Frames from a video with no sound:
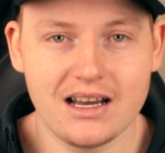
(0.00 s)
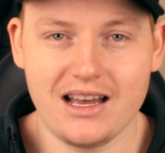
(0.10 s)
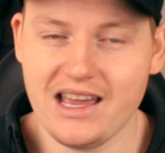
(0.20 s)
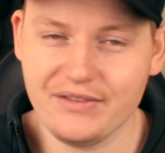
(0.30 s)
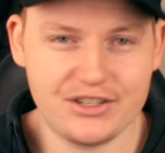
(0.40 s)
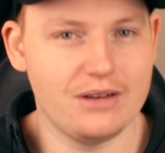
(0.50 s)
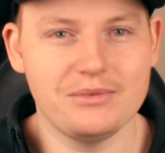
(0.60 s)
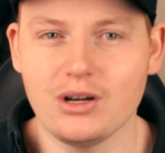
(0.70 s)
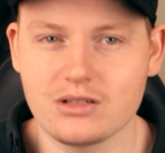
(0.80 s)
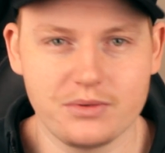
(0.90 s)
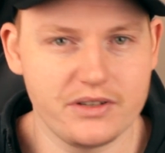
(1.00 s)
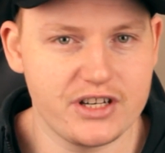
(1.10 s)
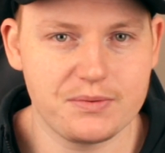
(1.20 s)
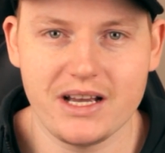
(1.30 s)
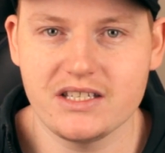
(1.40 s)
Every time Tom
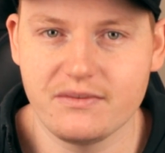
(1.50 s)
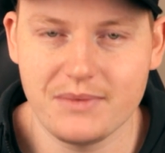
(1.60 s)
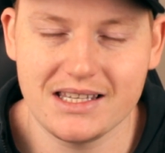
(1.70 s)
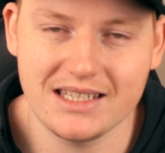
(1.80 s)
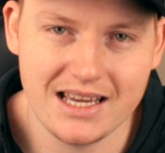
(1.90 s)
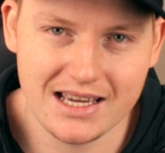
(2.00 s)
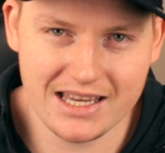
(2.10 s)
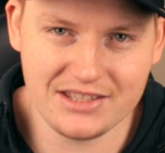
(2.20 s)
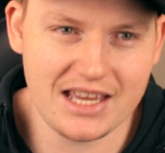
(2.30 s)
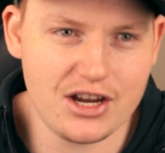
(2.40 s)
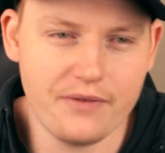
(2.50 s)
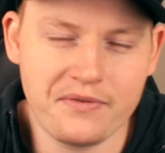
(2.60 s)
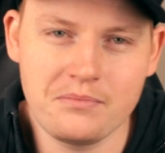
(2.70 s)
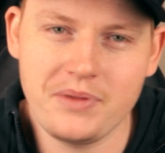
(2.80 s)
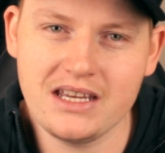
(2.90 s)
Trbojevic plays for Manly, they go
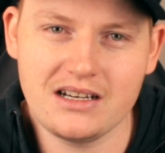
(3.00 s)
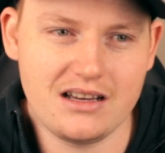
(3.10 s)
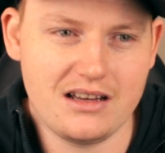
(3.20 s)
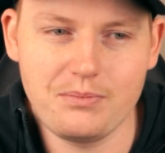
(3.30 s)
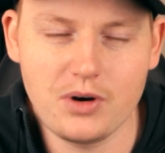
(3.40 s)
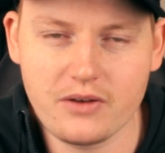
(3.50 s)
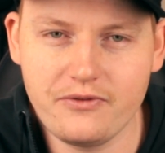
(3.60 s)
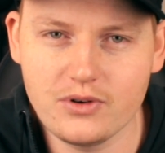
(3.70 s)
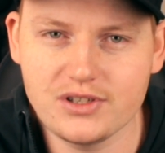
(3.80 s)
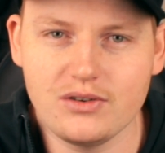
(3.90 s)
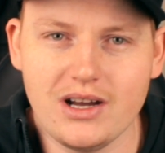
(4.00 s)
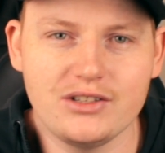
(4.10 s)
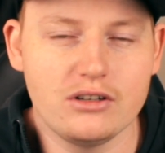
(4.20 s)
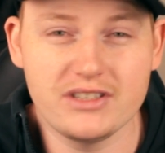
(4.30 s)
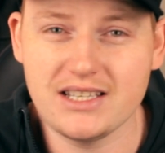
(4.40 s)
from being a bottom 4 side
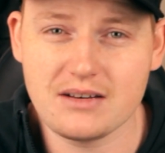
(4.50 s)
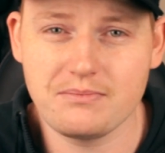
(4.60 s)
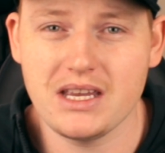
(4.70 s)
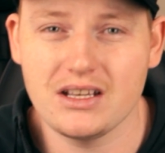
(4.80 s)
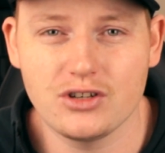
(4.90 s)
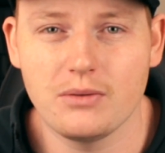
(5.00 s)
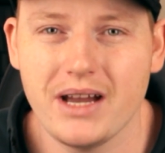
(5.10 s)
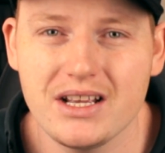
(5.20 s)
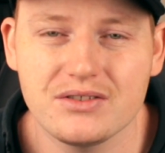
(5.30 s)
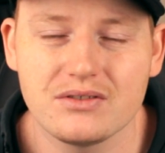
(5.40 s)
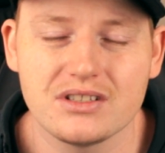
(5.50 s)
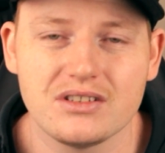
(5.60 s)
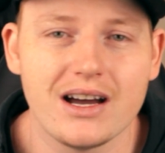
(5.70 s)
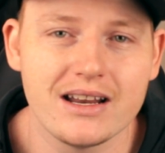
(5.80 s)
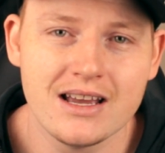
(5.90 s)
to all of a sudden being a top 8 sort of
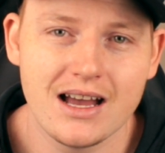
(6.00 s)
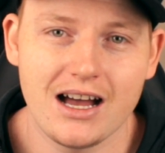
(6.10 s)
side.